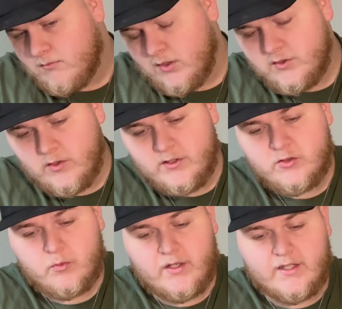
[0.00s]
So
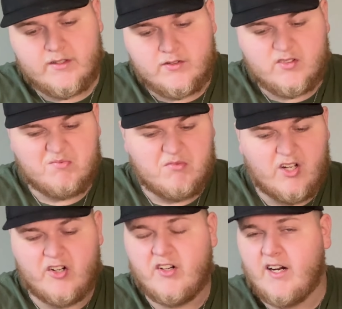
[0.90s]
these rings,
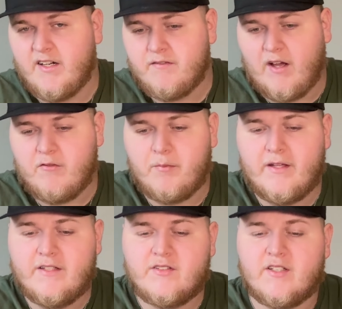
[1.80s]
$195 a
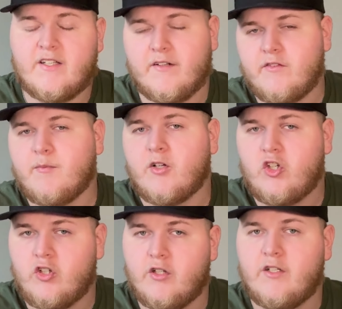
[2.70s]
piece, it gives them a
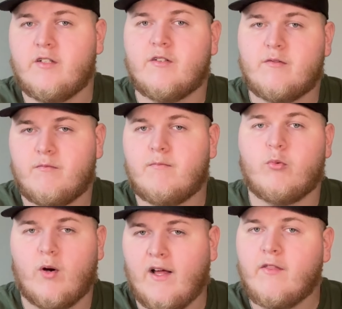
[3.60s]
good
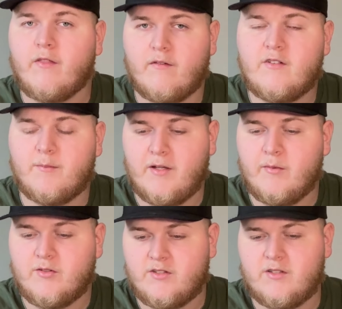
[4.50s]
breadth to be
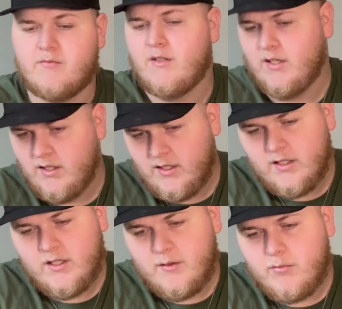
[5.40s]
able to
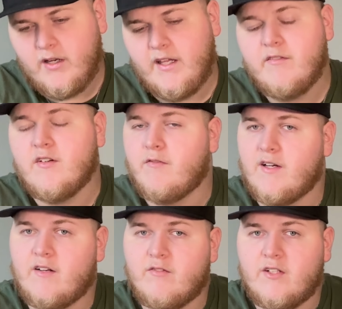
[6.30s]
break even
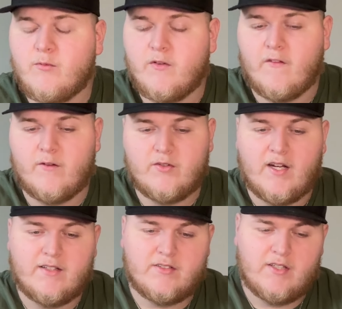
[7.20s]
effectively within those ads.